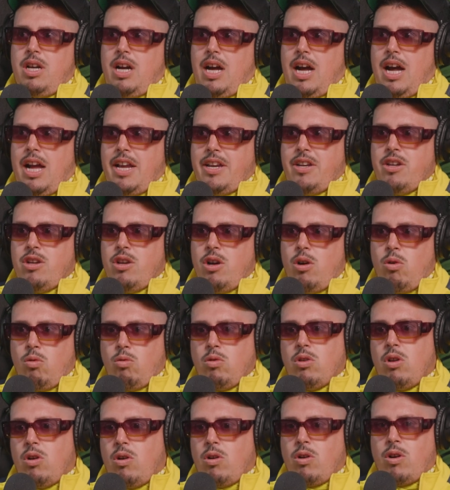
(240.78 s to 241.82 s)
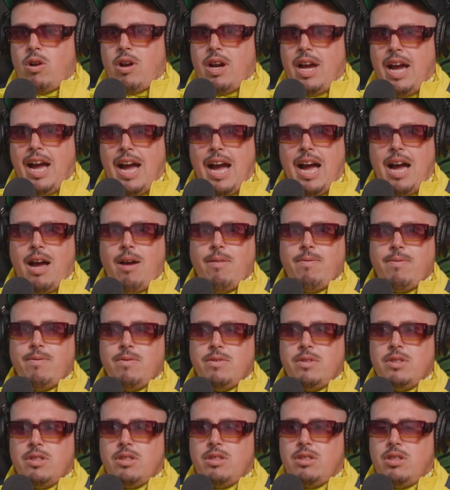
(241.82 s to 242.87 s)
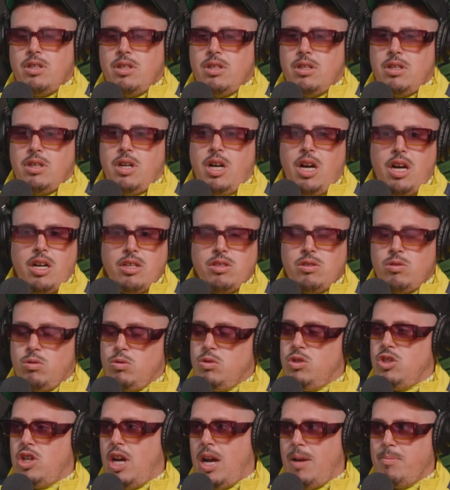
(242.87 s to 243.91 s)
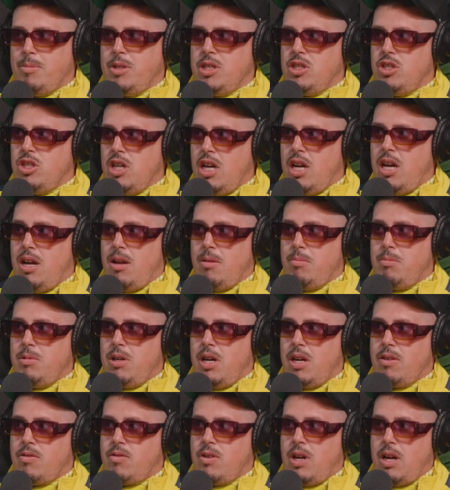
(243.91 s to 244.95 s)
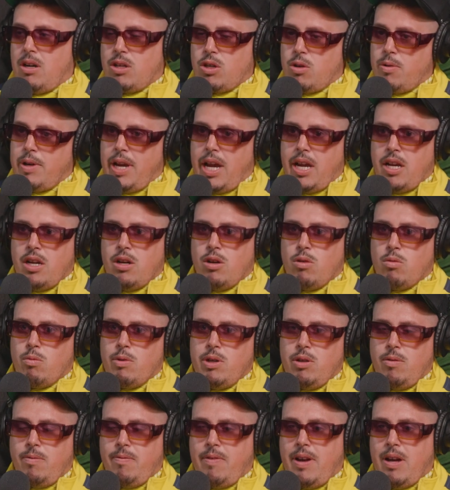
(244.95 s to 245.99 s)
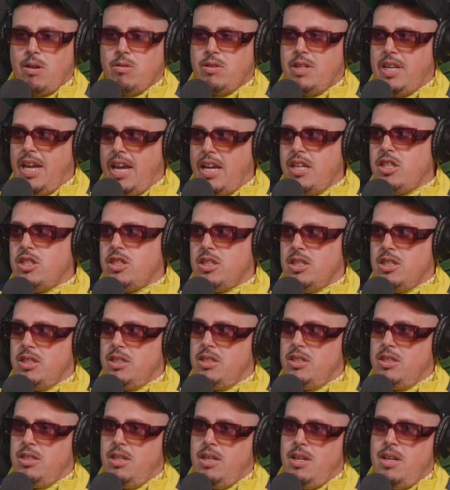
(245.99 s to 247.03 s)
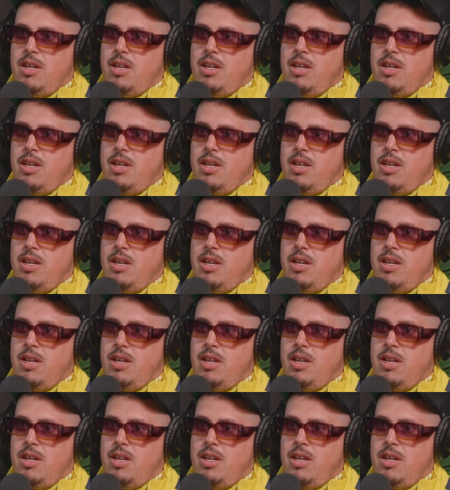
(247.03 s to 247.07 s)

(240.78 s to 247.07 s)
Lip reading: I no longer have to hustle job to job. I created a real foundation.